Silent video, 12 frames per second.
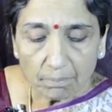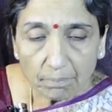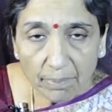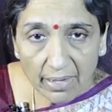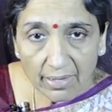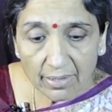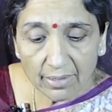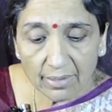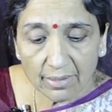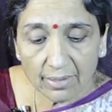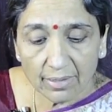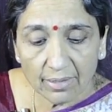
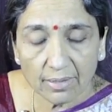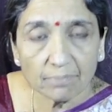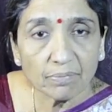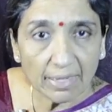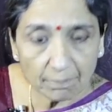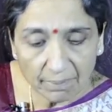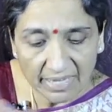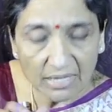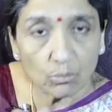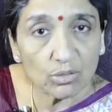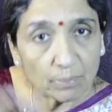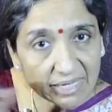Pa, I am
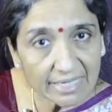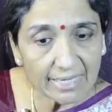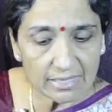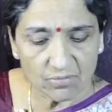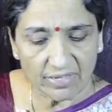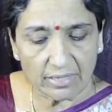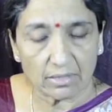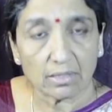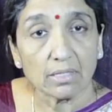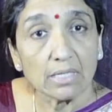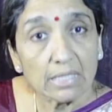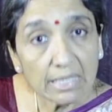playing with my index finger.
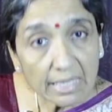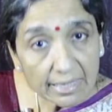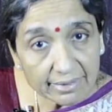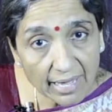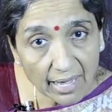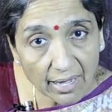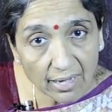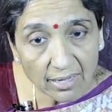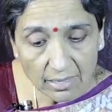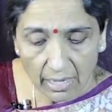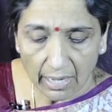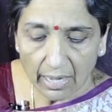Da,
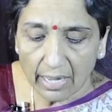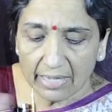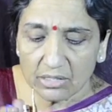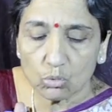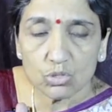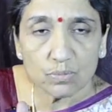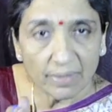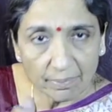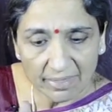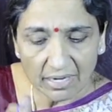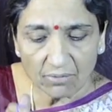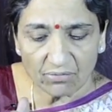I use my
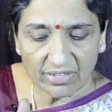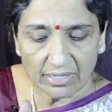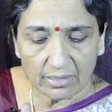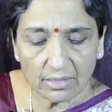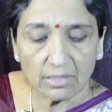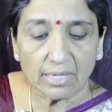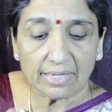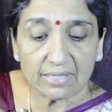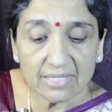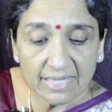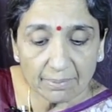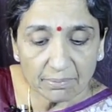middle finger. At the
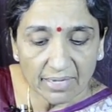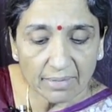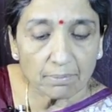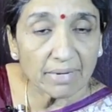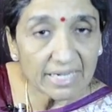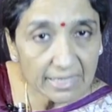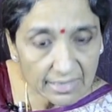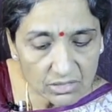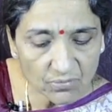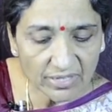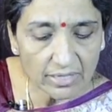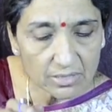same time, my
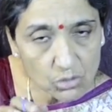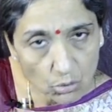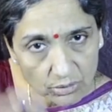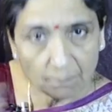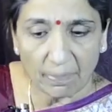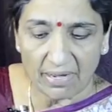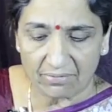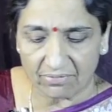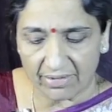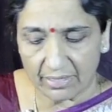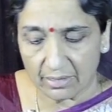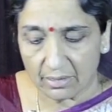index finger is on the Pa
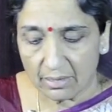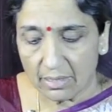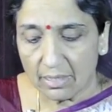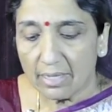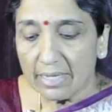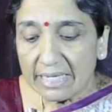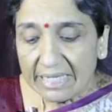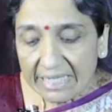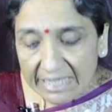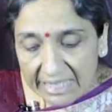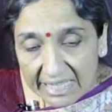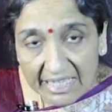fret.
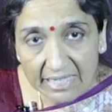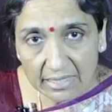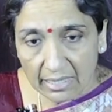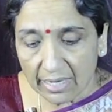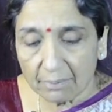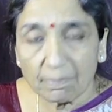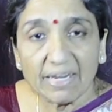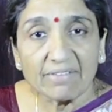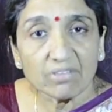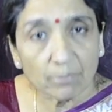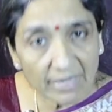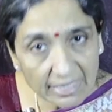Ni, I play
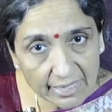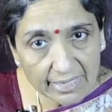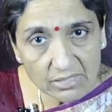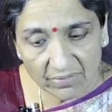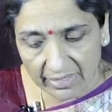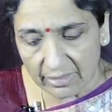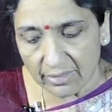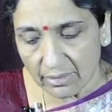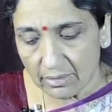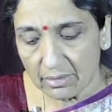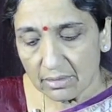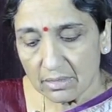with my index finger.
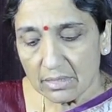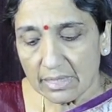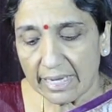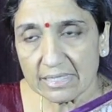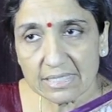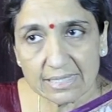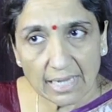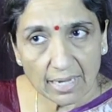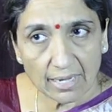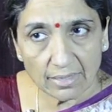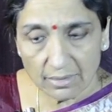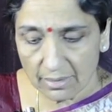And
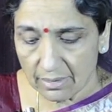Sa,